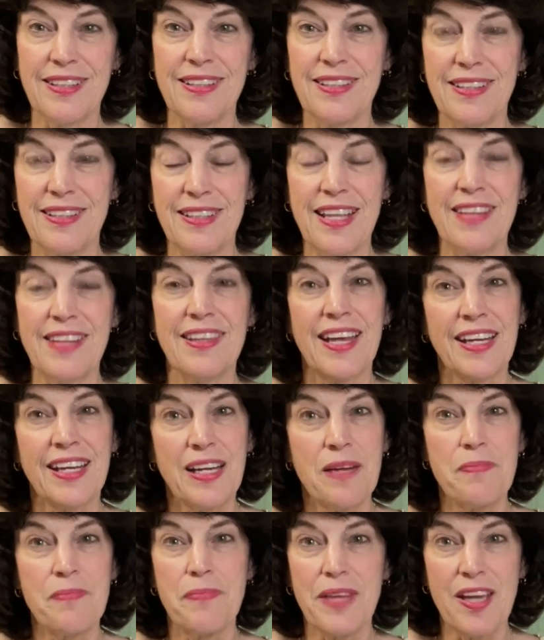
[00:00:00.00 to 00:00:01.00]
then that
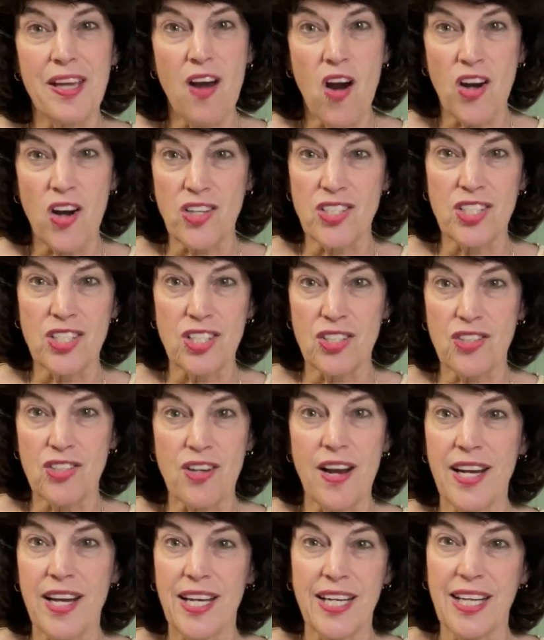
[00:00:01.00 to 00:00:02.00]
can be hard to
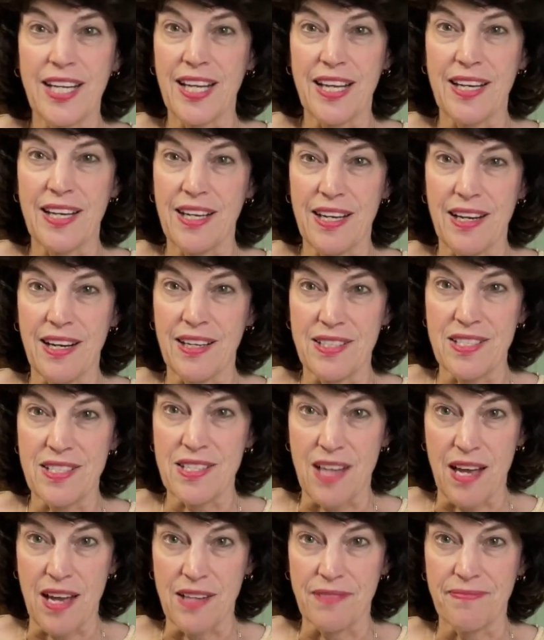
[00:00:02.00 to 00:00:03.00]
try to get it
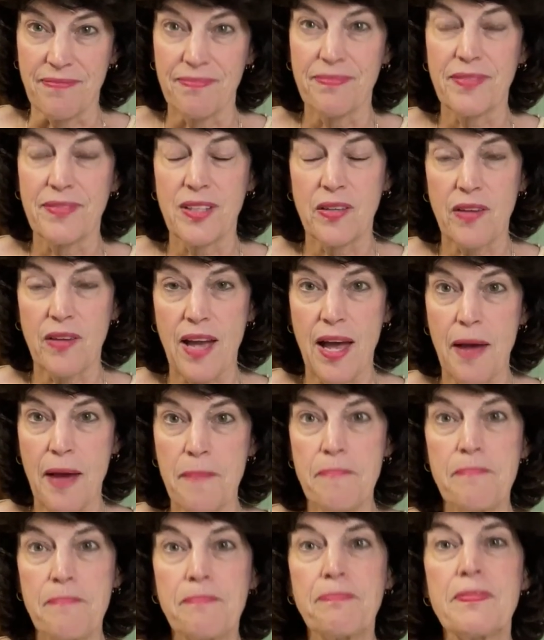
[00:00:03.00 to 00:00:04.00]
undone. Okay.
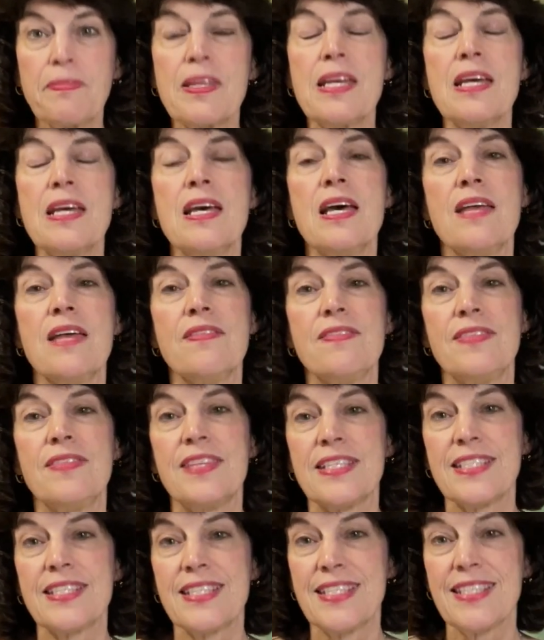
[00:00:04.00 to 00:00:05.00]

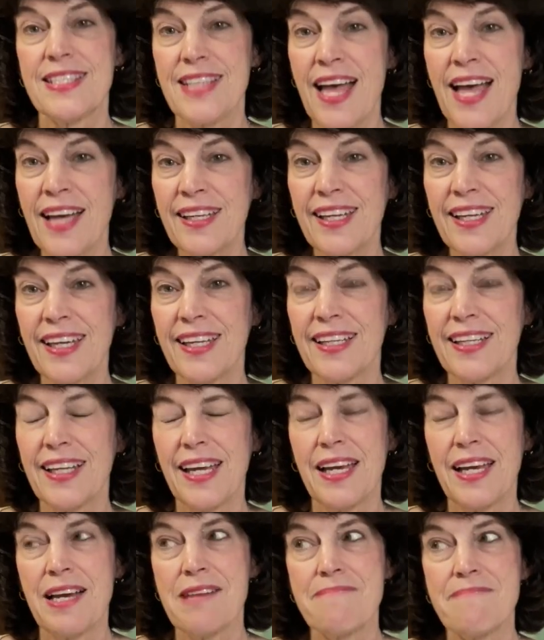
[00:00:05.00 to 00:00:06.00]
The
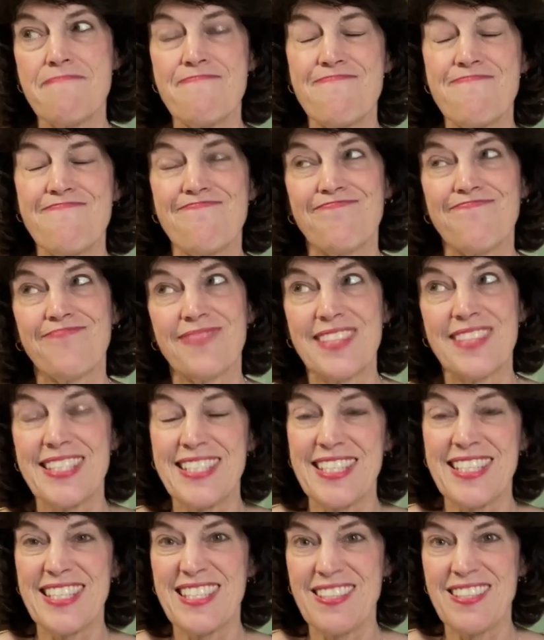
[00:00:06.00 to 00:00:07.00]
second
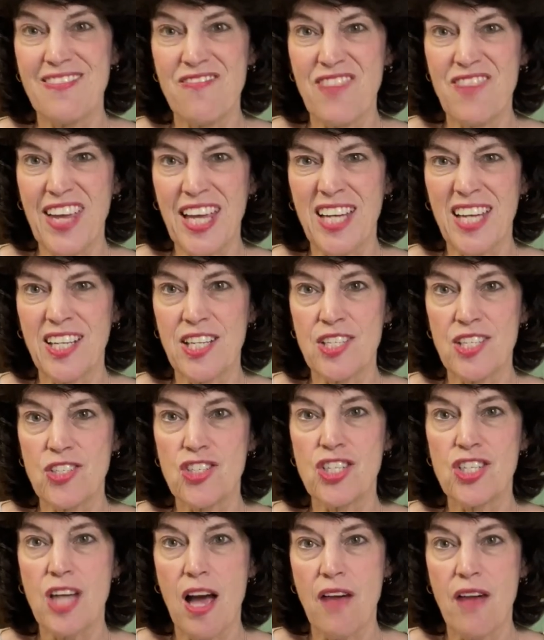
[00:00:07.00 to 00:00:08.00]

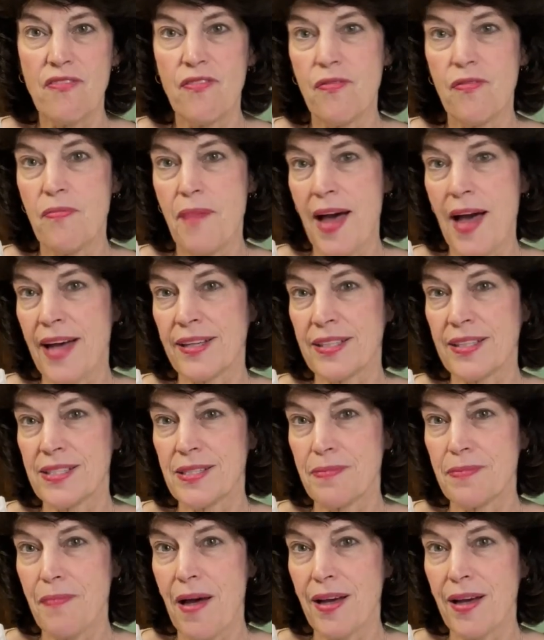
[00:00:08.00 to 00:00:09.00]
disadvantage of
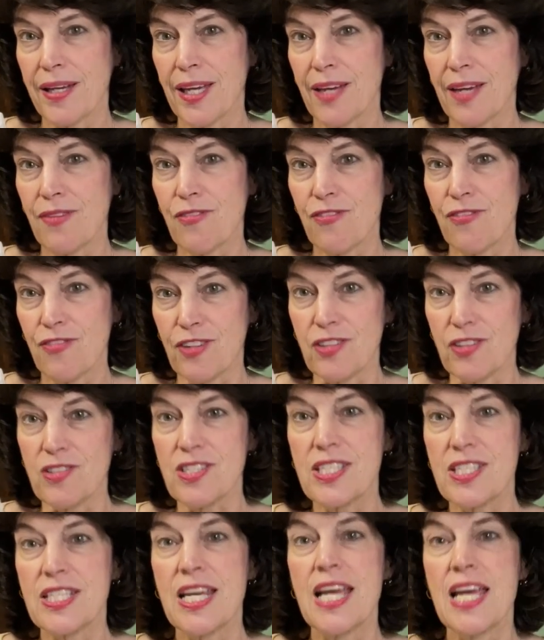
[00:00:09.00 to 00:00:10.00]
backsmocking
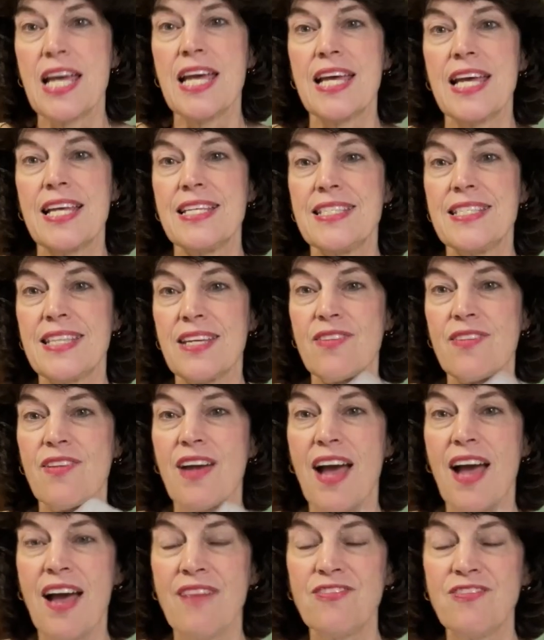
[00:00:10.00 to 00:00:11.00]
first is that
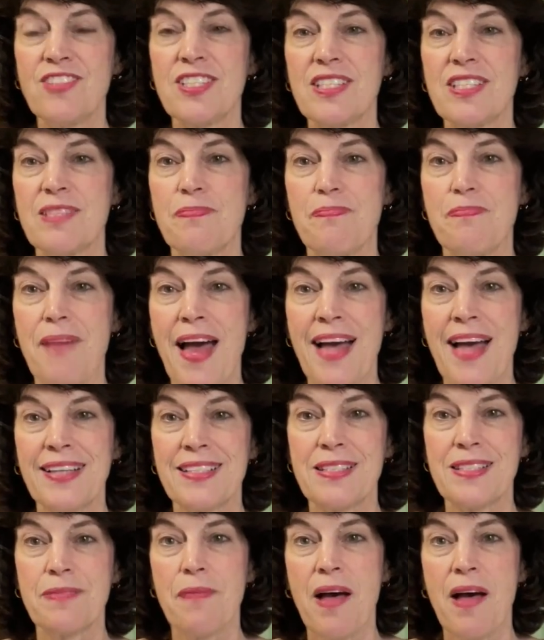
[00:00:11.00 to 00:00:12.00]
you have to
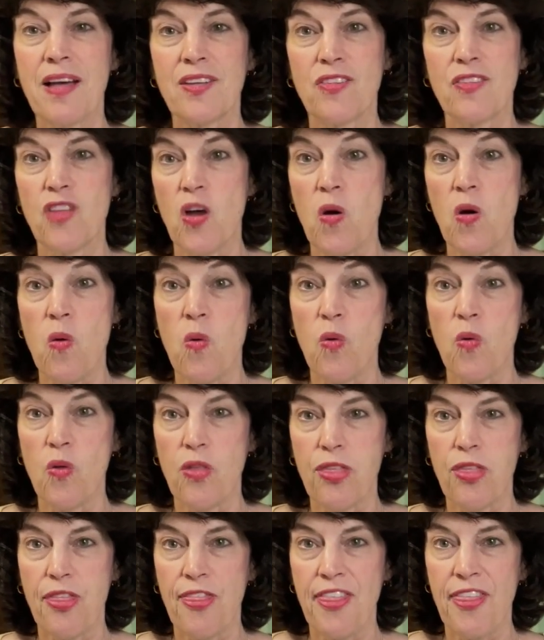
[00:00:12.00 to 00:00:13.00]
backsmock the
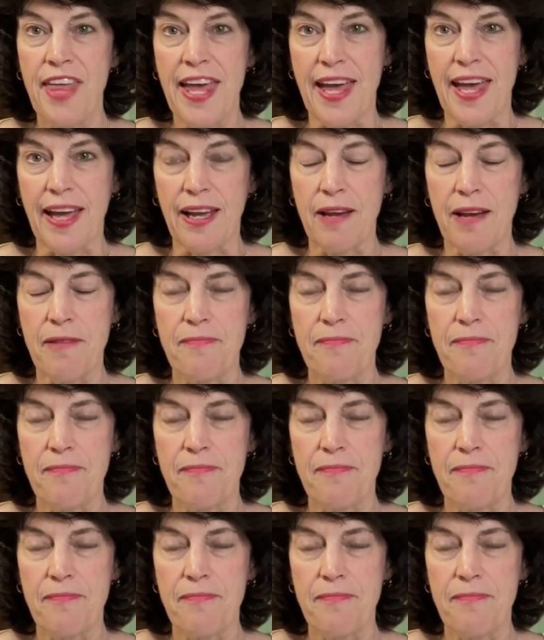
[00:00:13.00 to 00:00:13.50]
whole thing.